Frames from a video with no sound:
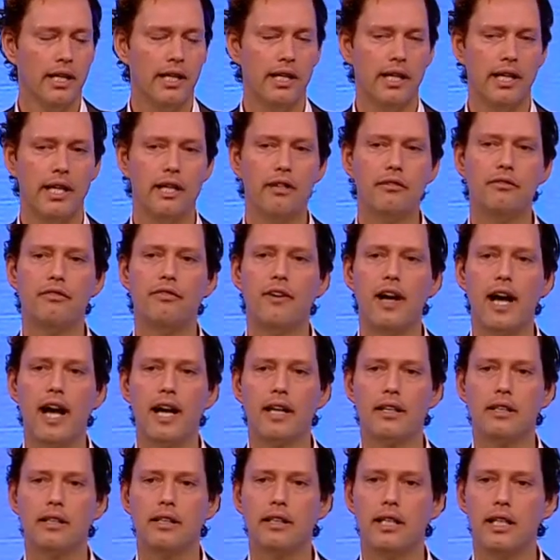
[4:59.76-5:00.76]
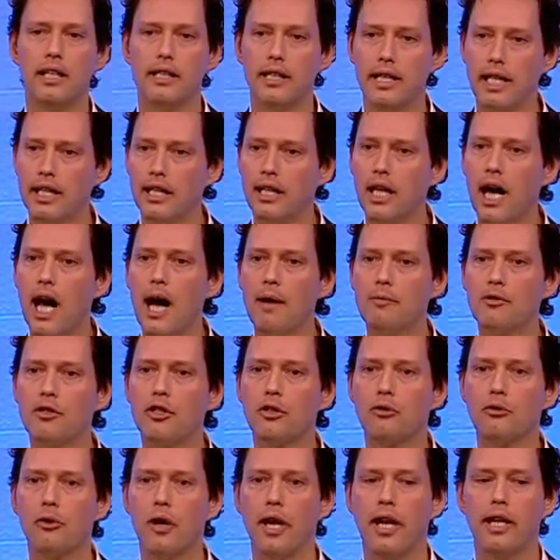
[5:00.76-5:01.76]
In fact, the
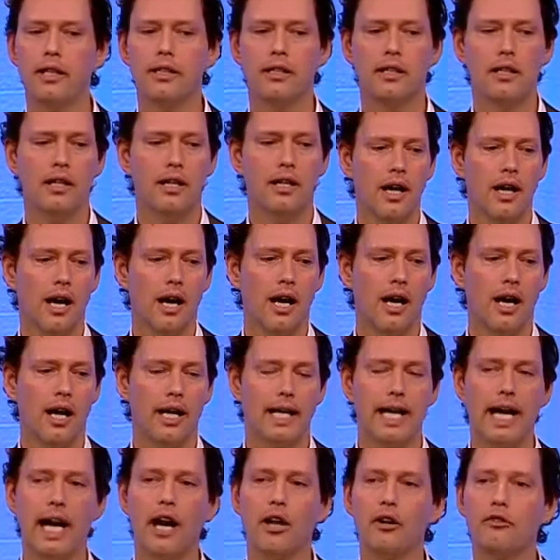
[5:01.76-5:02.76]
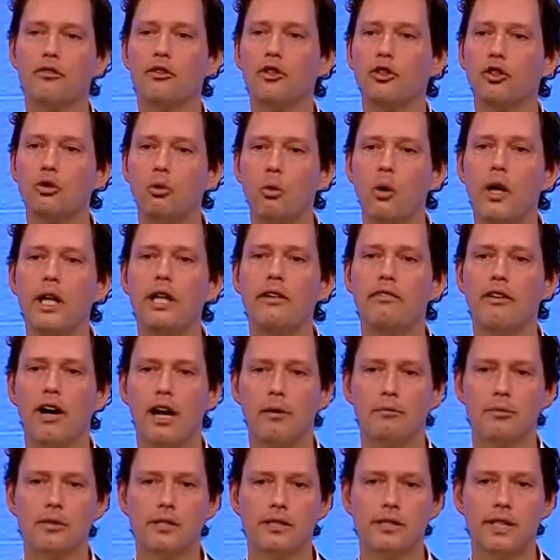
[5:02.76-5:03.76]
adoption rate accounted for
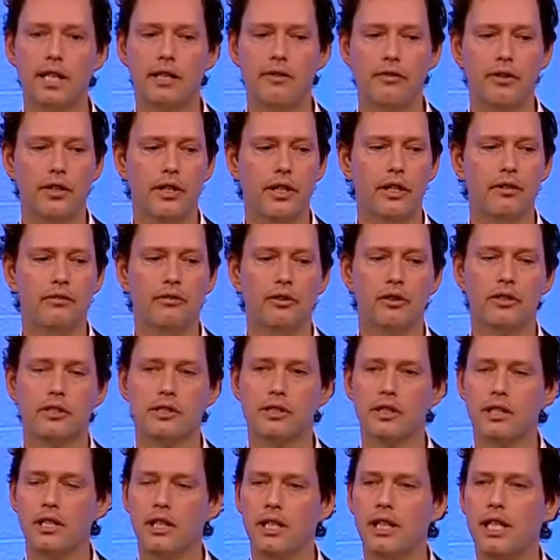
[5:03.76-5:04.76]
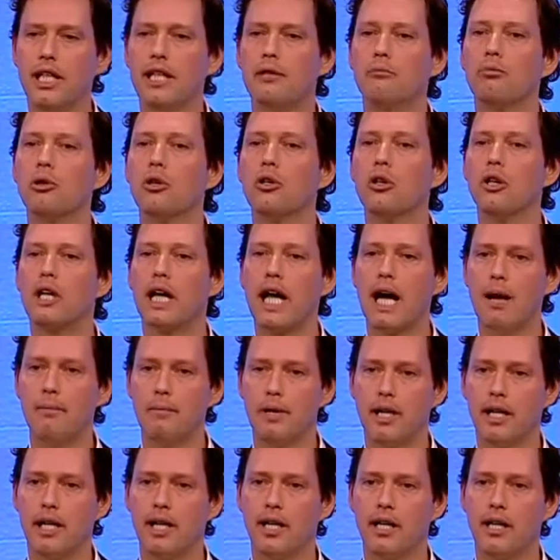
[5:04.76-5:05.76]
25% of the difference in per
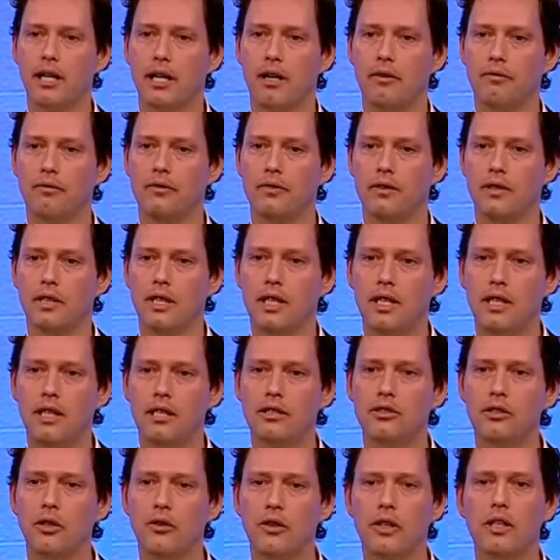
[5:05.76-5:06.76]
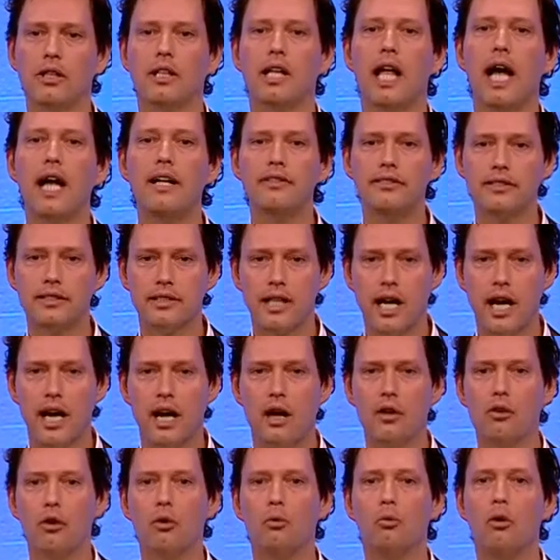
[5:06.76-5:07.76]
capita income. So the
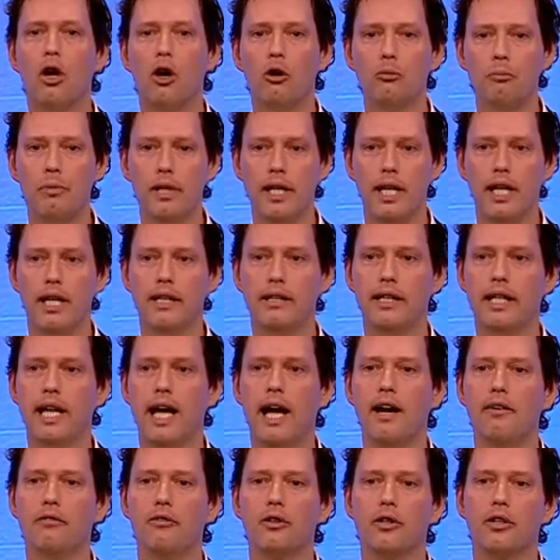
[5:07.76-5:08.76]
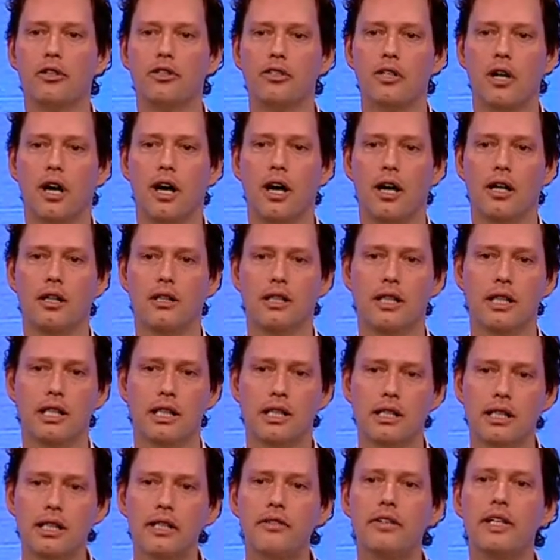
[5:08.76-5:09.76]
lifestyle, the well-being, the average
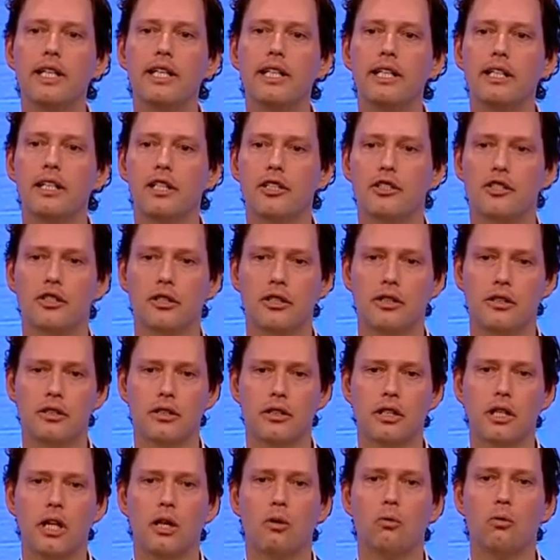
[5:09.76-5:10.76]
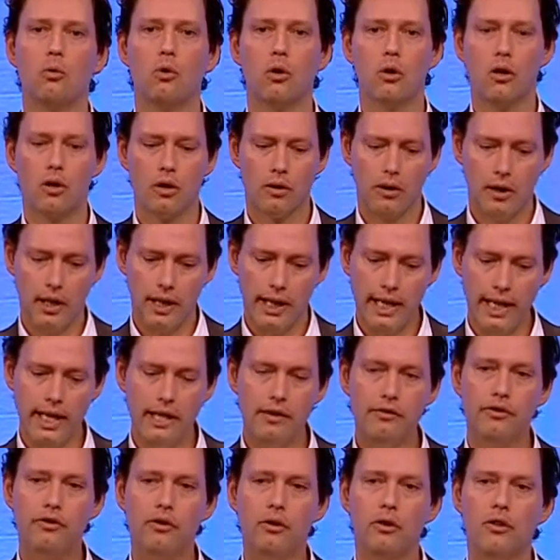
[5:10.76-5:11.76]
living conditions were
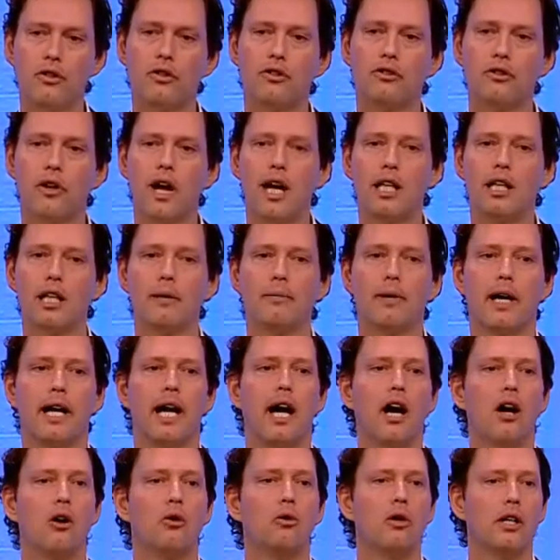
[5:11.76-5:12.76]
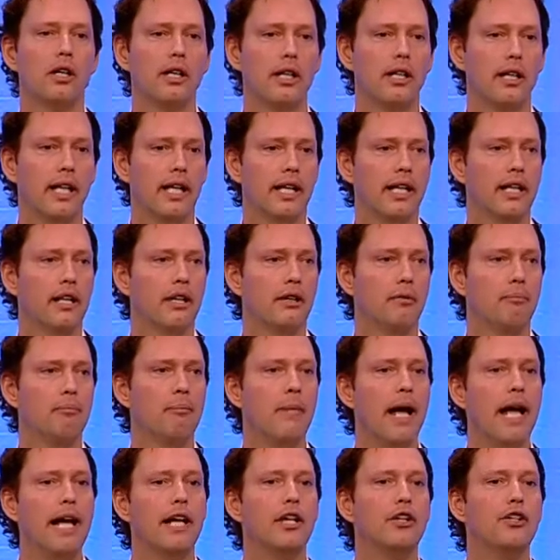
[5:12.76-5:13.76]
influenced directly by how quickly they could
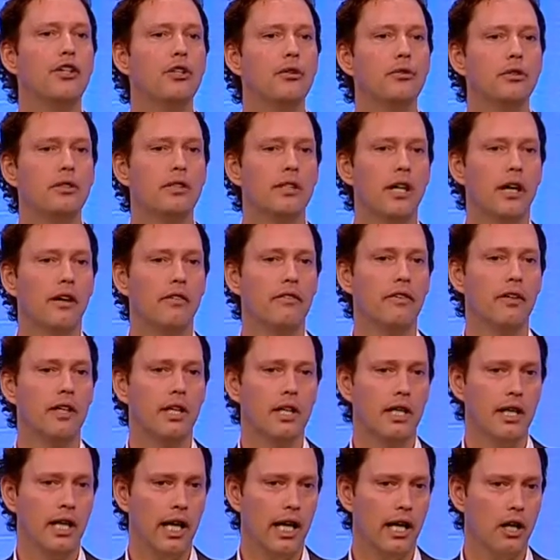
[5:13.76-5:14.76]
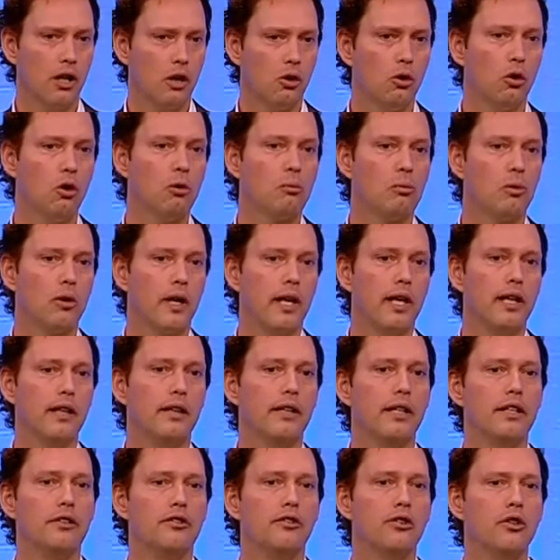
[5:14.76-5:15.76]
make use of and incorporate
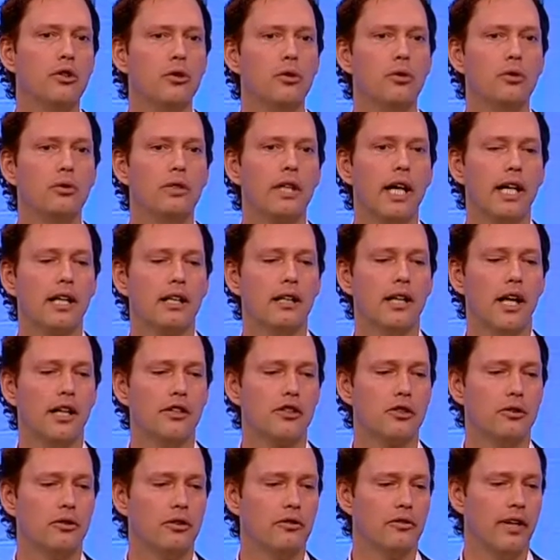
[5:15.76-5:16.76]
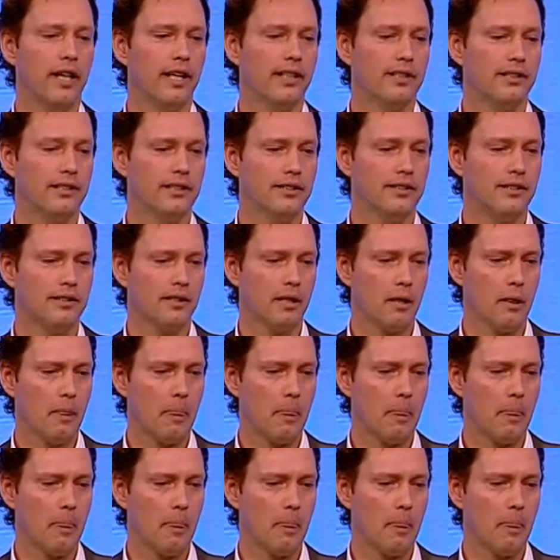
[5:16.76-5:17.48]
these new technological advances.